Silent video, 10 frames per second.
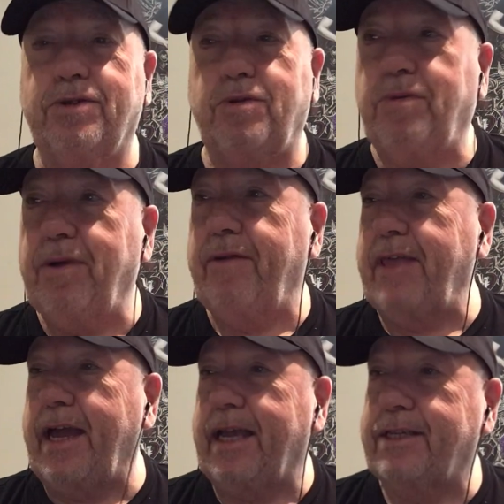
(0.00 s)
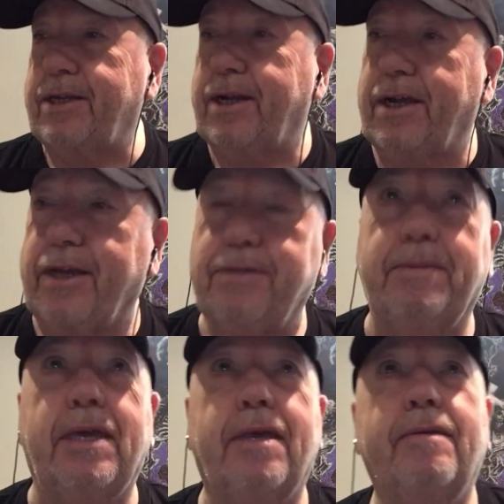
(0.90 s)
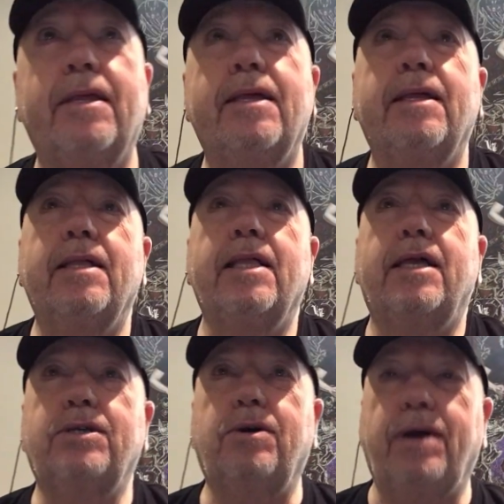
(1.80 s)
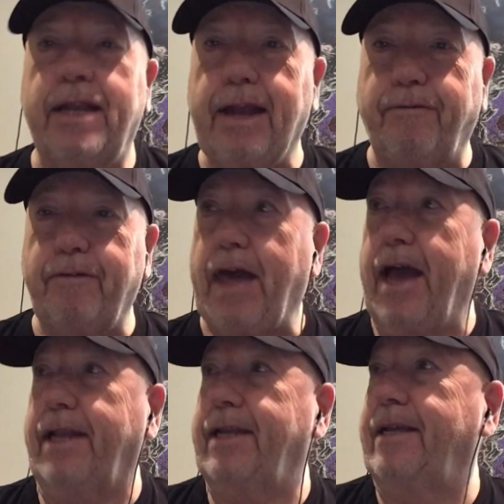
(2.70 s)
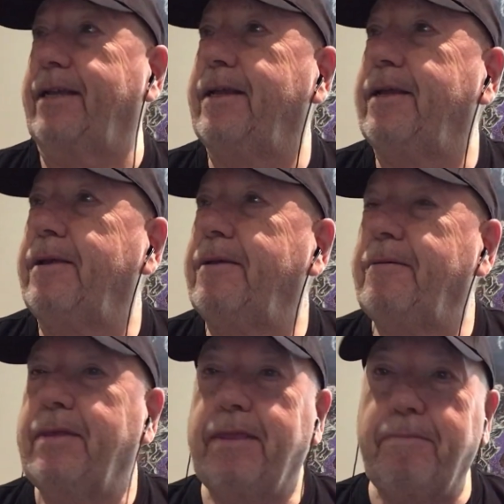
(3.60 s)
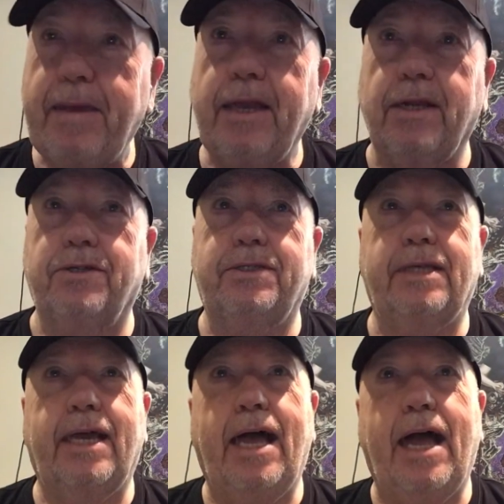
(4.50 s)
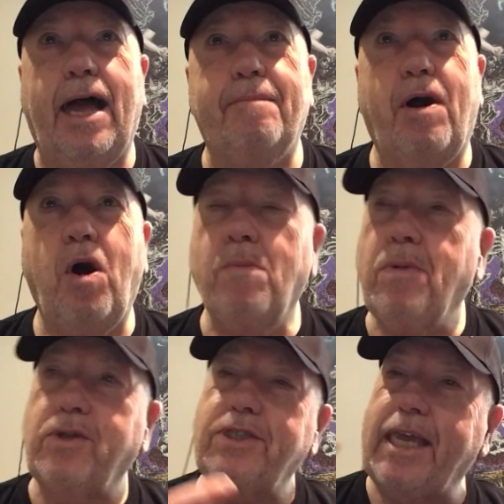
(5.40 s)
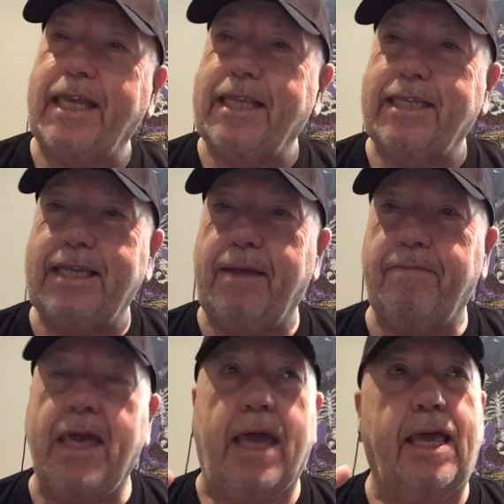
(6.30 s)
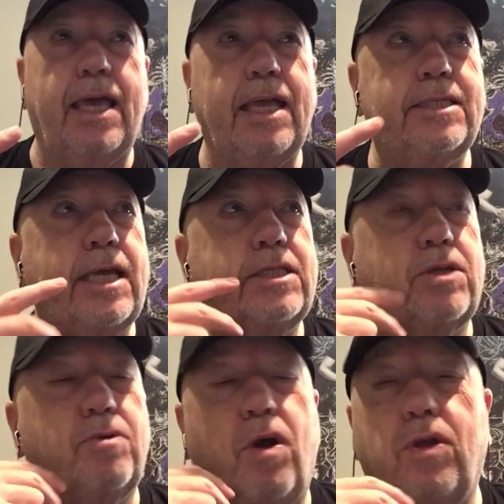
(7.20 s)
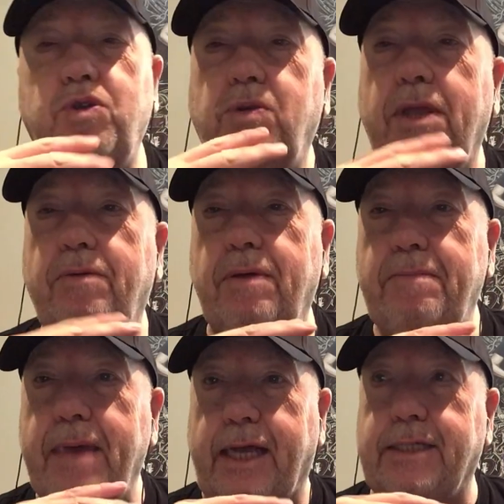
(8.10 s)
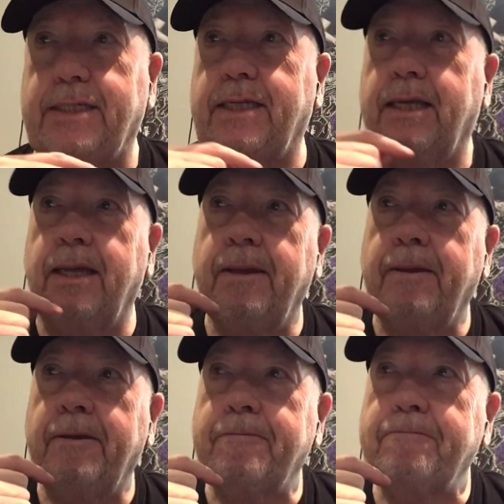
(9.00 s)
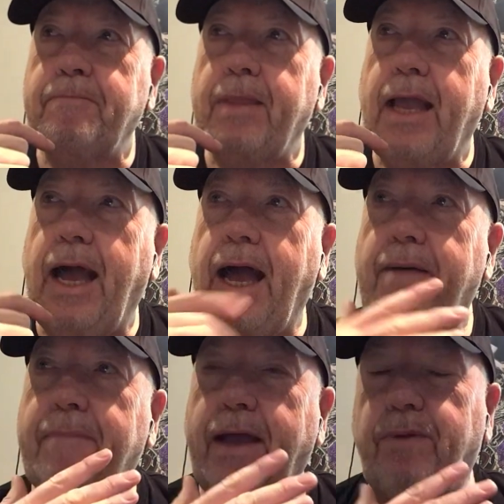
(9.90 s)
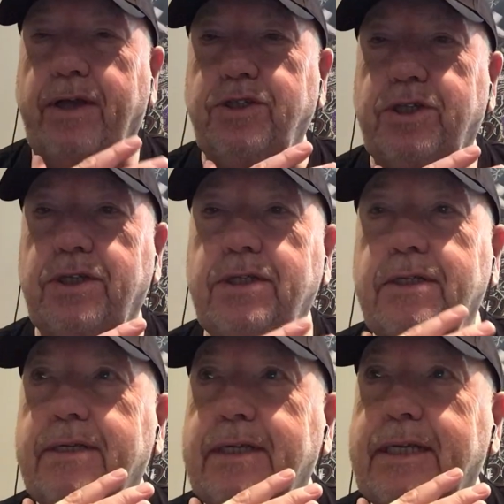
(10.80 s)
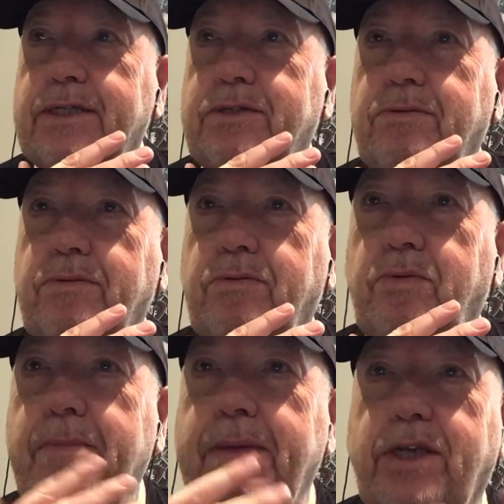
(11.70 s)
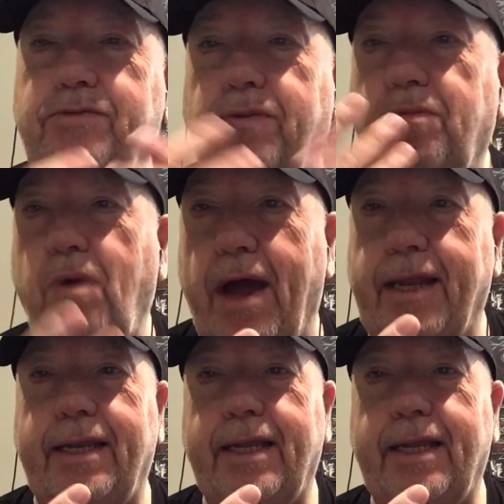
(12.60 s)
or whatever the heck it's going to cost me. So enough of that. The Beatles, I'm almost thinking the same thing. It says they're all newly remixed. My question is, remixed from what?